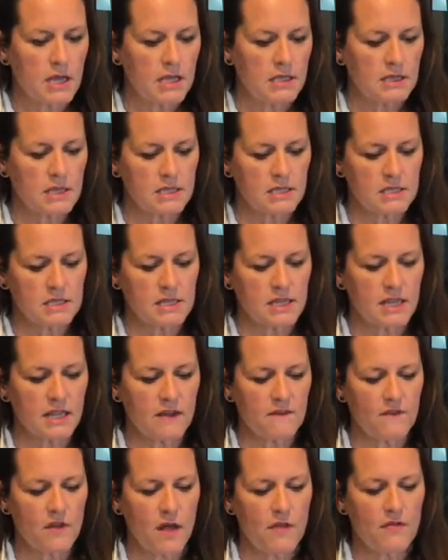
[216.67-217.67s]
Let's think
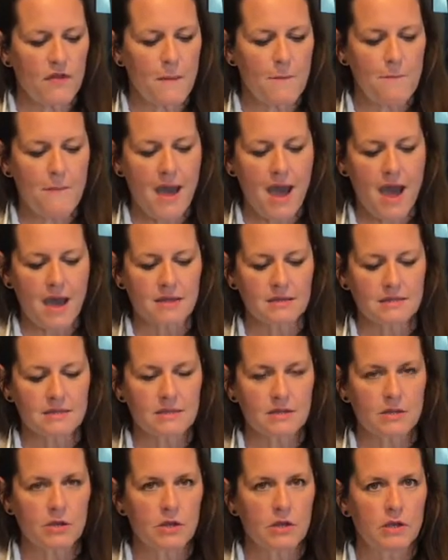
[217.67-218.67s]
of the
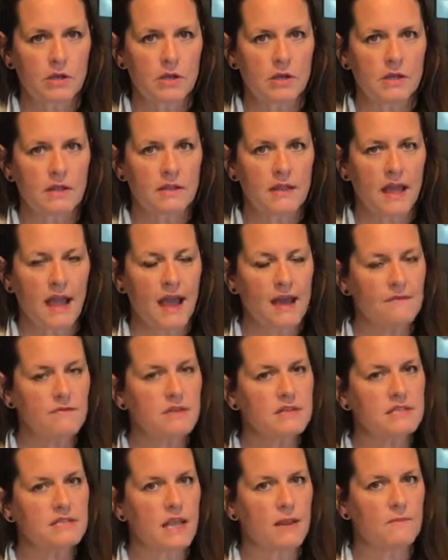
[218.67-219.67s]
mass. They have the
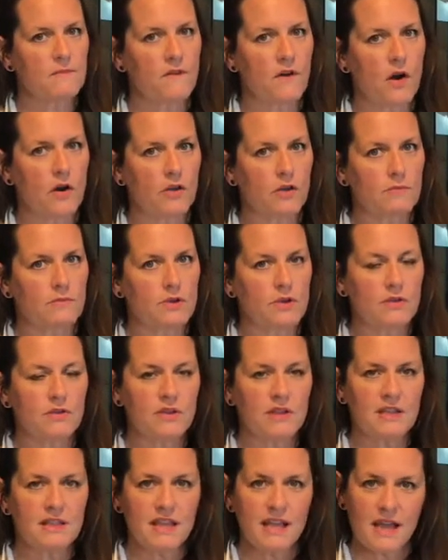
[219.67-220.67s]
same volume. Do you
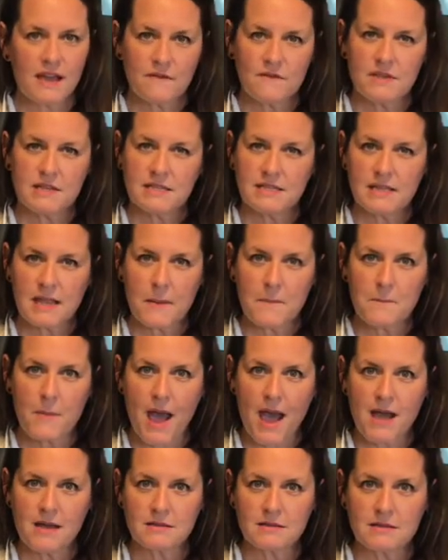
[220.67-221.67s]
think they have the same
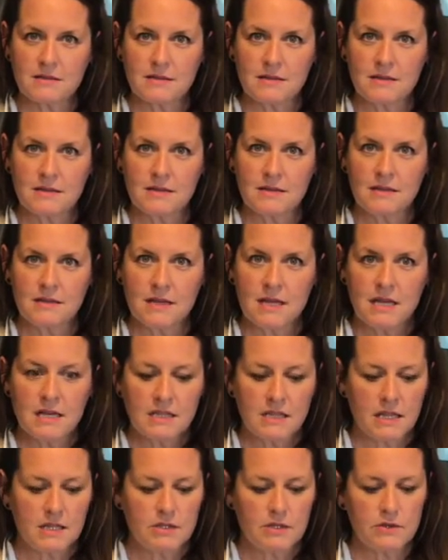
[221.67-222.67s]
mass?
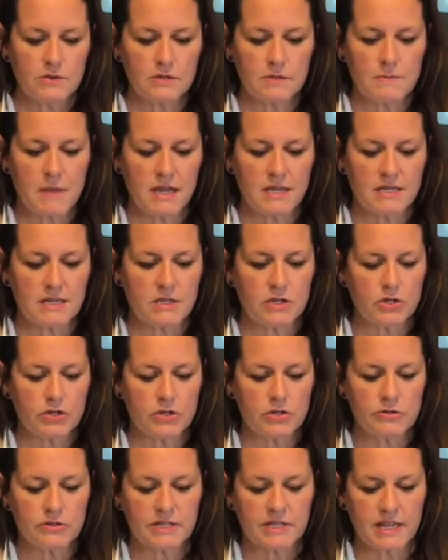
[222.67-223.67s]
Let's use my
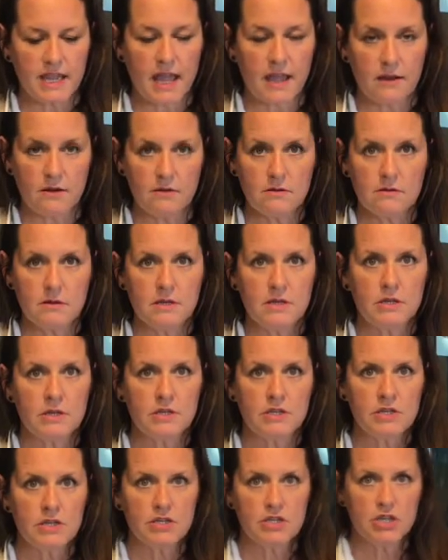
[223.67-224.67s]
digital scale
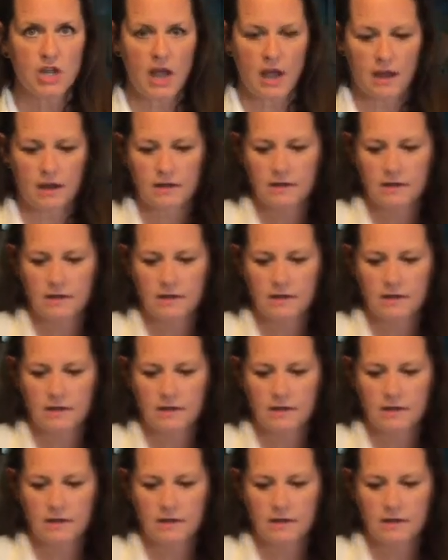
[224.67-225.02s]
to check.